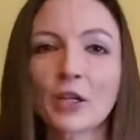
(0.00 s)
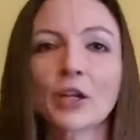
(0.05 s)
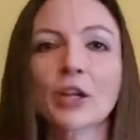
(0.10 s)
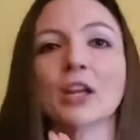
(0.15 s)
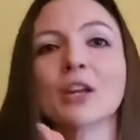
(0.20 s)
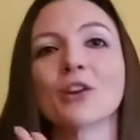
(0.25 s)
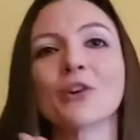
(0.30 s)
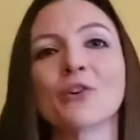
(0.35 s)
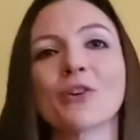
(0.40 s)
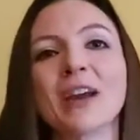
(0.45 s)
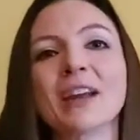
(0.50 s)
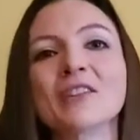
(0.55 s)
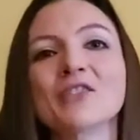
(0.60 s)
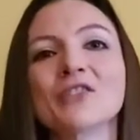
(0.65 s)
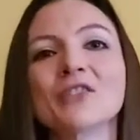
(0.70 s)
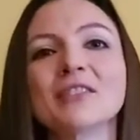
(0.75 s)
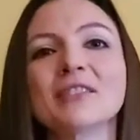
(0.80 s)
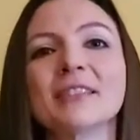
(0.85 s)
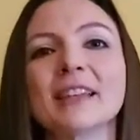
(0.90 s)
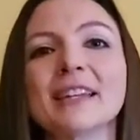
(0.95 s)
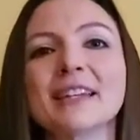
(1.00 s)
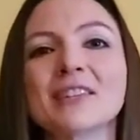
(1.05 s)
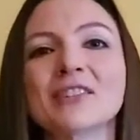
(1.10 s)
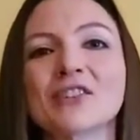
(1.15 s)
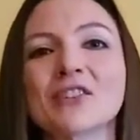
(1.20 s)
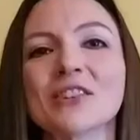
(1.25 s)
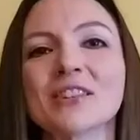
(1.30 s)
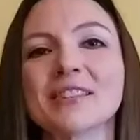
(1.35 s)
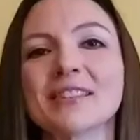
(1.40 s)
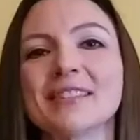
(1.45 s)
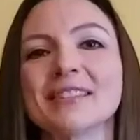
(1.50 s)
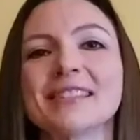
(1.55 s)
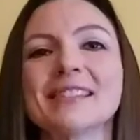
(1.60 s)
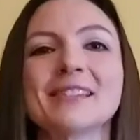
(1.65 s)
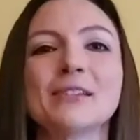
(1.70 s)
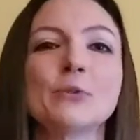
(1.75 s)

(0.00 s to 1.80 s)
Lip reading: Congratulations!